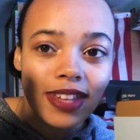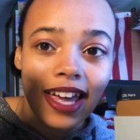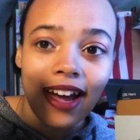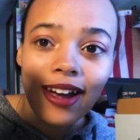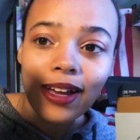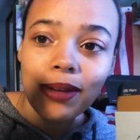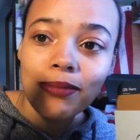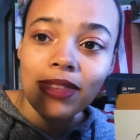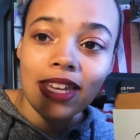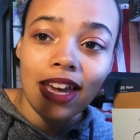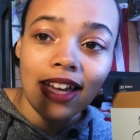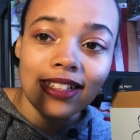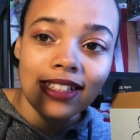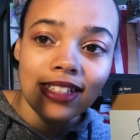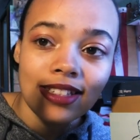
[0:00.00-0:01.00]
I am the
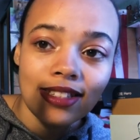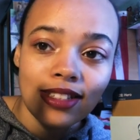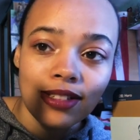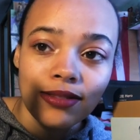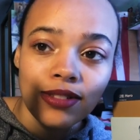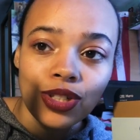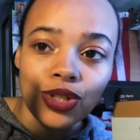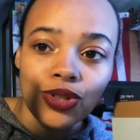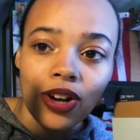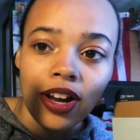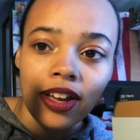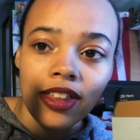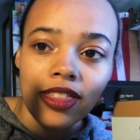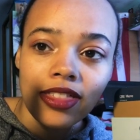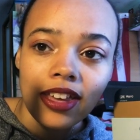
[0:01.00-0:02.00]
essence of
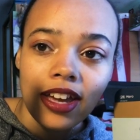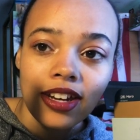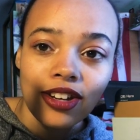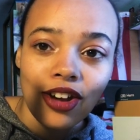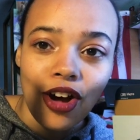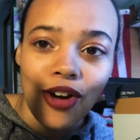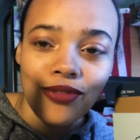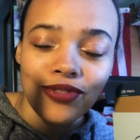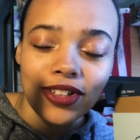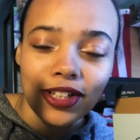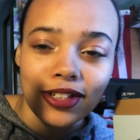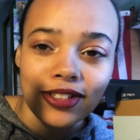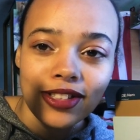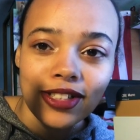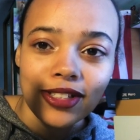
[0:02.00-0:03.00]
strength and
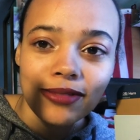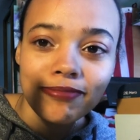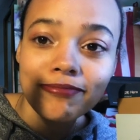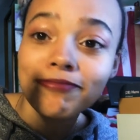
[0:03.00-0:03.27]
confidence.